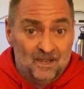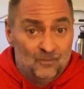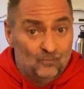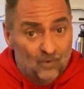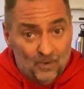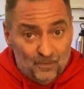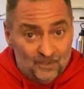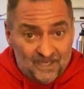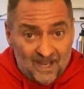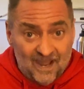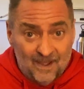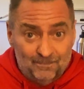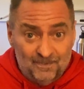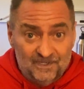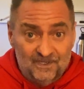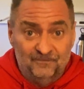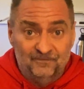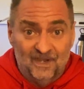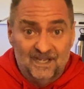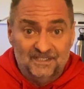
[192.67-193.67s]
what would
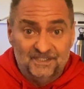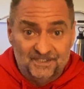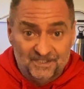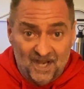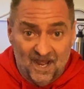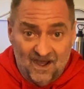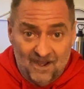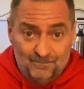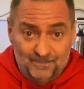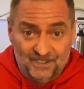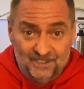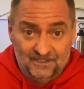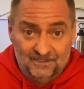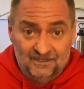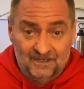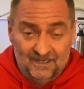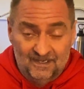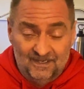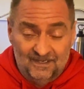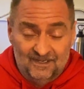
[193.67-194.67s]
happen if I stopped
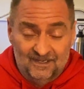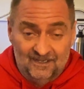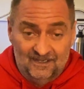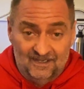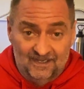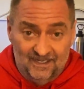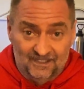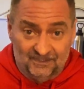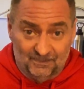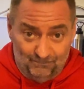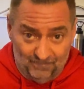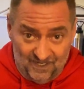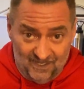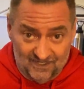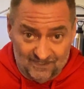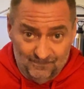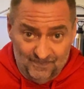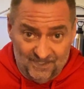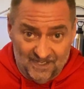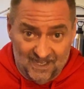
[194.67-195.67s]
at the
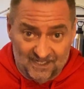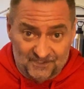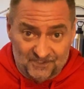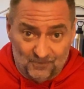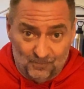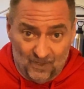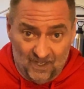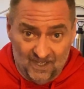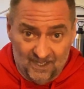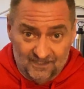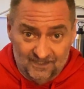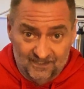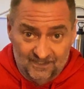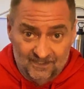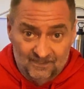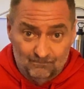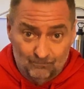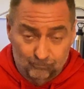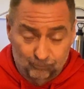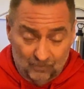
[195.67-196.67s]
bottom of that squat,
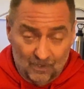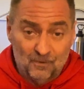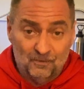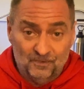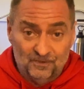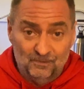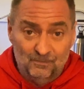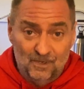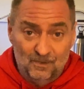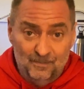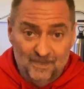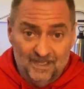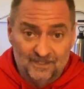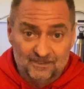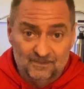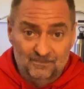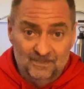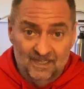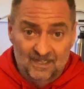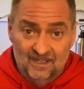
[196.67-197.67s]
broke the
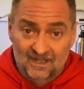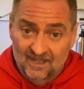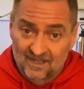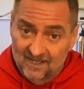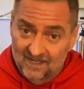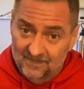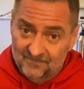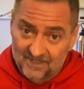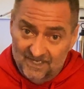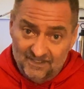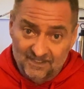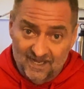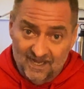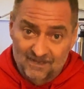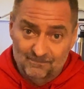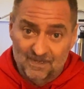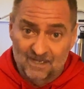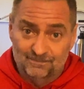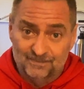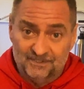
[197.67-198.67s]
momentum, and then
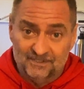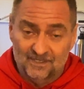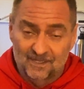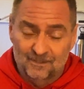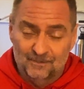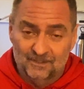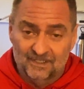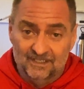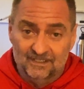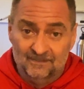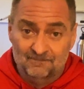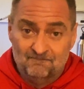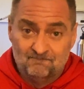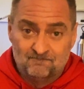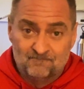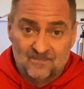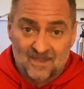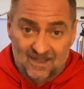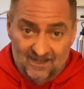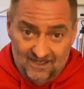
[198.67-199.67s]
came up slowly?
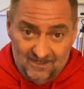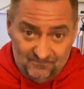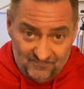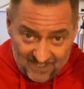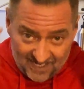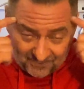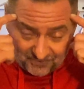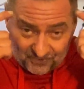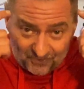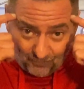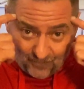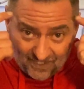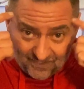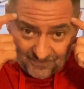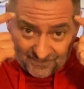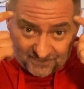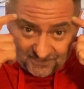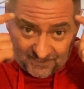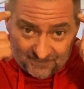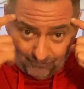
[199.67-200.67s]
Hey, that's the way
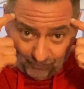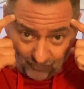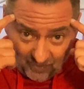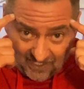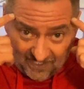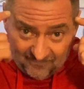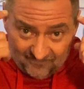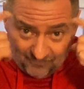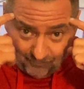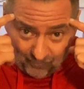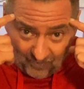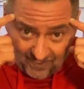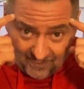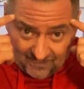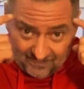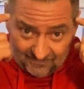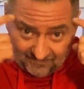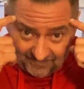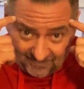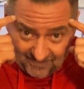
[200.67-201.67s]
this depraved
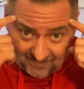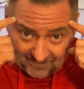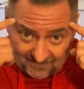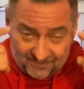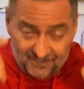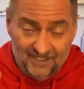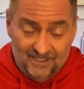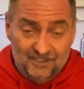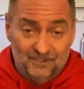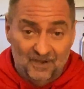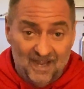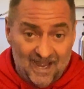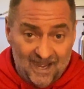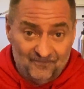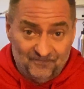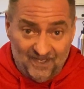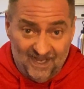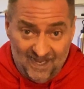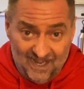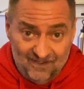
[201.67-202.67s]
brain thinks, and you
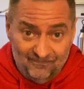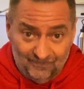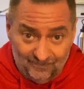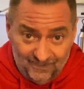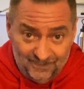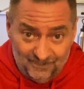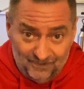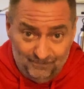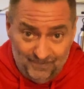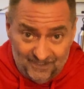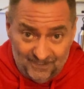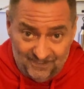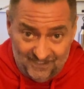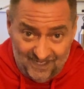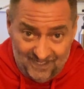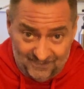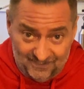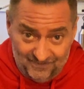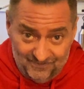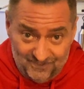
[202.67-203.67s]
have to have a little bit of
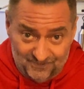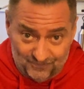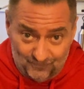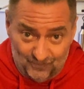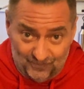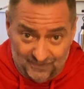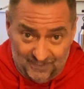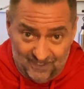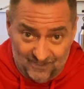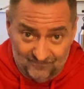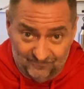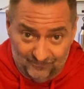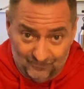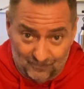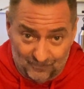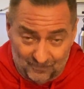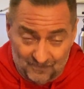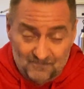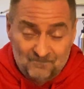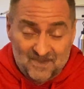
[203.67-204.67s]
that on this workout
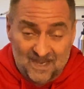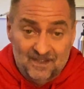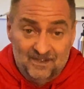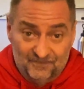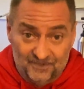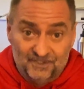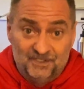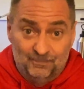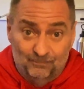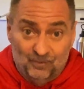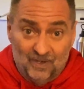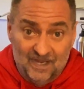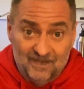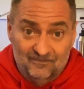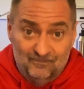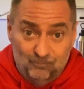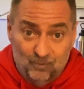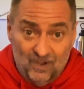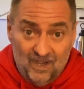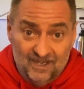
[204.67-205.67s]
floor, the
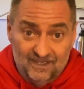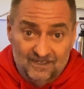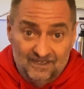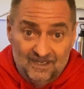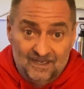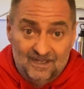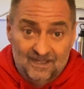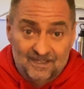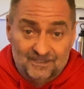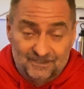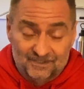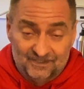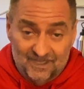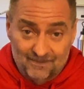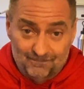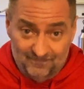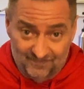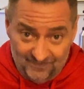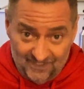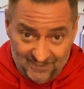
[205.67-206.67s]
depraved brain. So
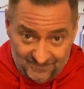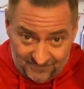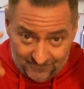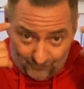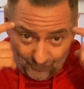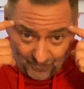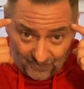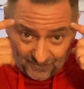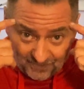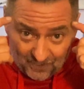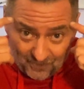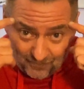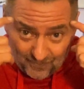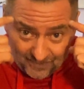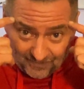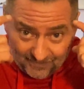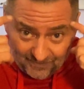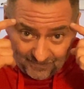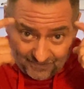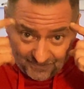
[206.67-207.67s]
we're going to go
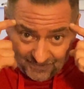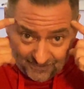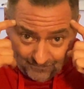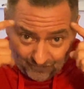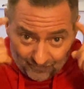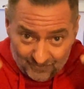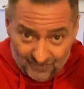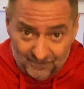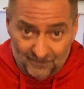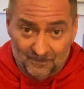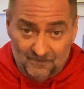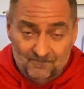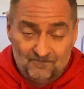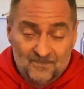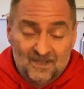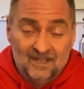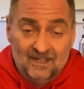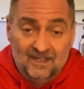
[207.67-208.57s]
in a little deeper here.